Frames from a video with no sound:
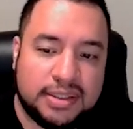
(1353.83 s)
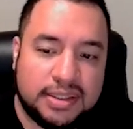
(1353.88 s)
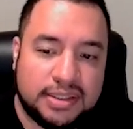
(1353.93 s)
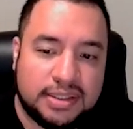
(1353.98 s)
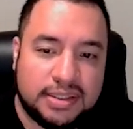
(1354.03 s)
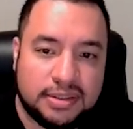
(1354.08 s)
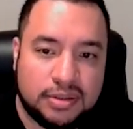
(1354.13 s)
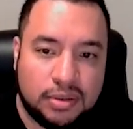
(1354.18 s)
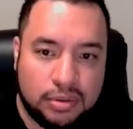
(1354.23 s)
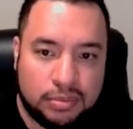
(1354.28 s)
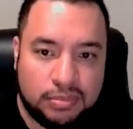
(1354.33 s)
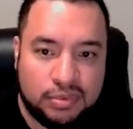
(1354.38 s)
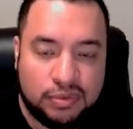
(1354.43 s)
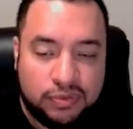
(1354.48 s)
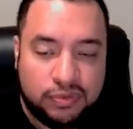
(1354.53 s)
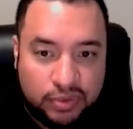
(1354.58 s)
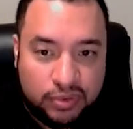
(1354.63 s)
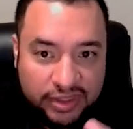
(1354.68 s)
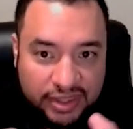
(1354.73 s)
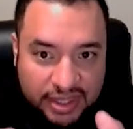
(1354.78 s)
This is
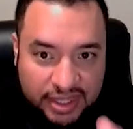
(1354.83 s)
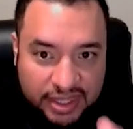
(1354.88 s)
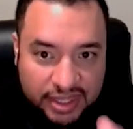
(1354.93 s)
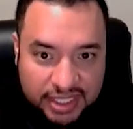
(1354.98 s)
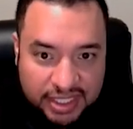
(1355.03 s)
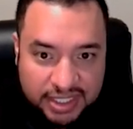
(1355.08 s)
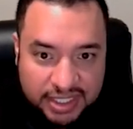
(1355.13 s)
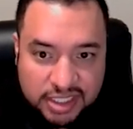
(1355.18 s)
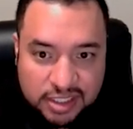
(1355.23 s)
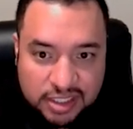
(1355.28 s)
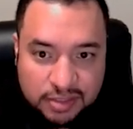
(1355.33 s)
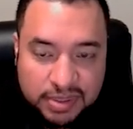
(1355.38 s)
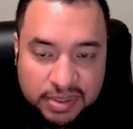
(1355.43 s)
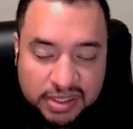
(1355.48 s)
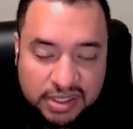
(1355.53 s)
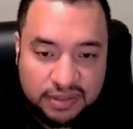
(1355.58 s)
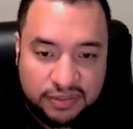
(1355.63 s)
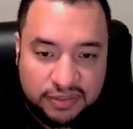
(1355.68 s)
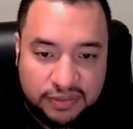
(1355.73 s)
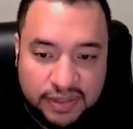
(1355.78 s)
global for this
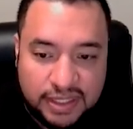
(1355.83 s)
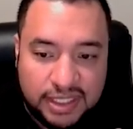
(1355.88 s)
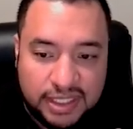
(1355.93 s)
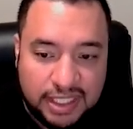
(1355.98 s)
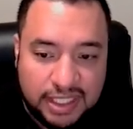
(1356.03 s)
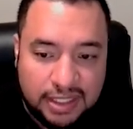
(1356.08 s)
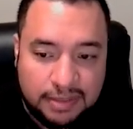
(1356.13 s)
specific